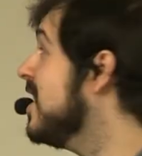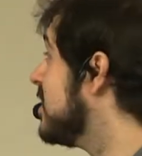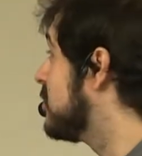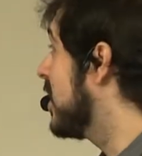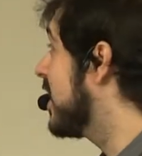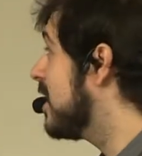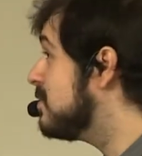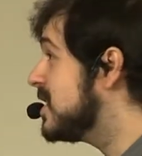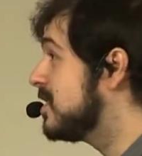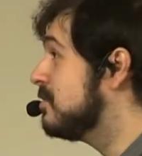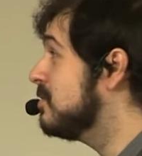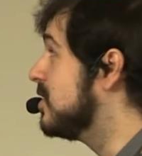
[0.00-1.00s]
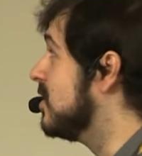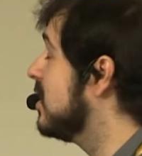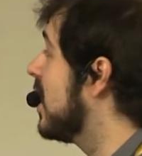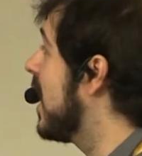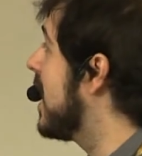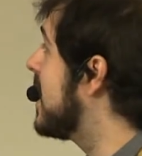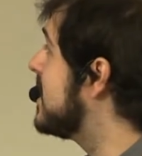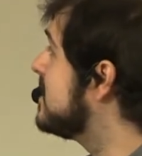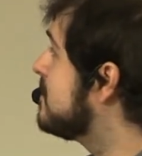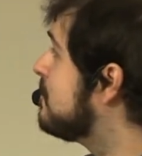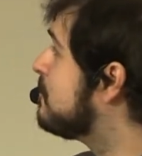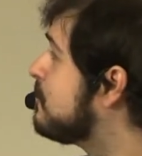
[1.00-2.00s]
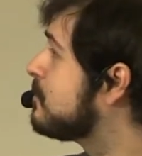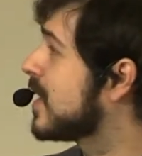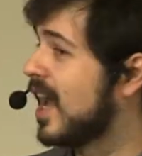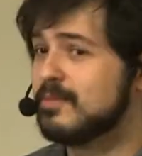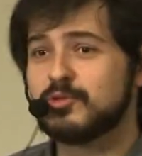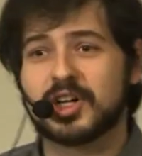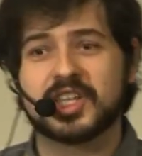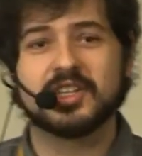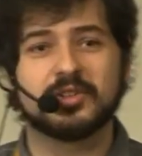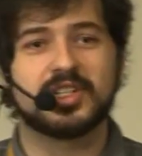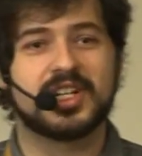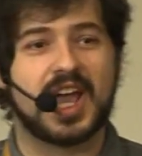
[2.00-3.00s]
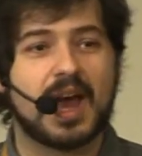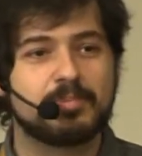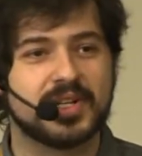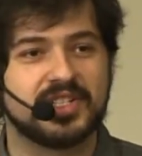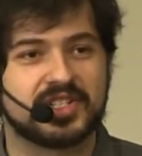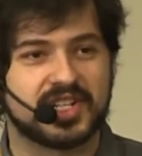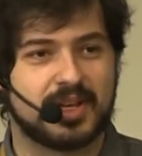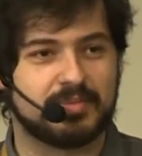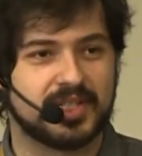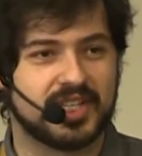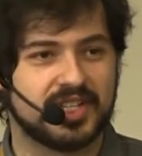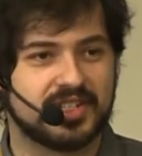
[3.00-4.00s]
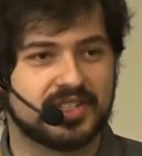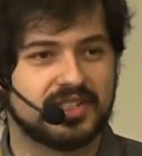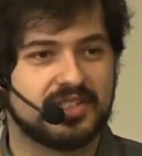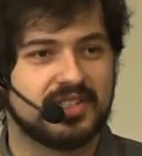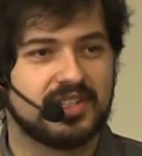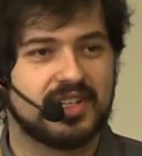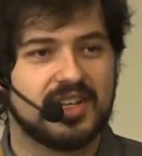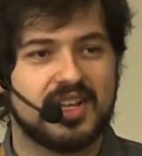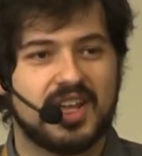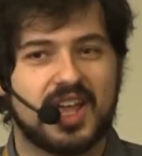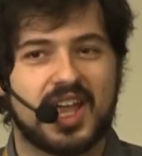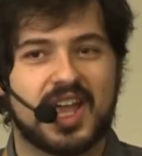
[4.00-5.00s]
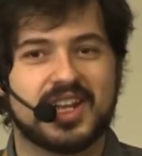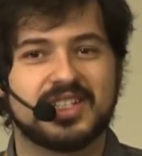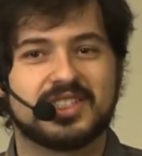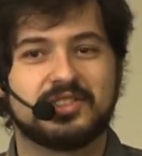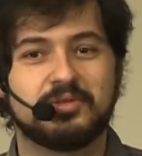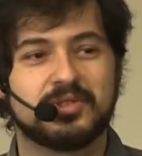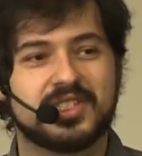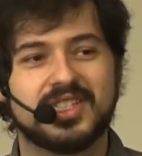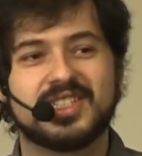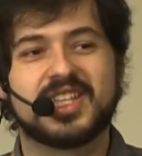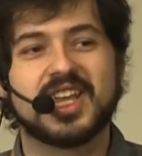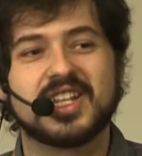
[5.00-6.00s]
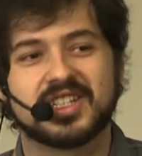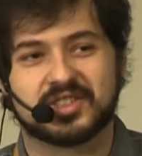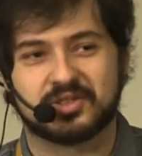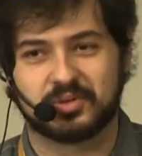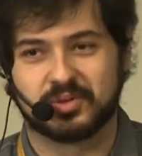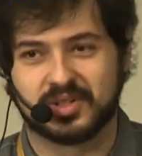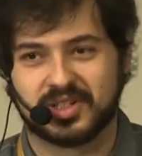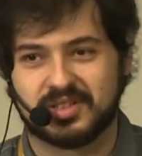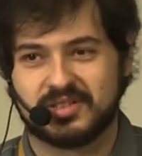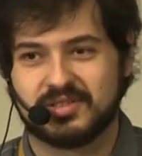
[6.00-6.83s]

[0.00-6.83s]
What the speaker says: So I come at Google, and I'm working on an App Engine application, and it's using Datastore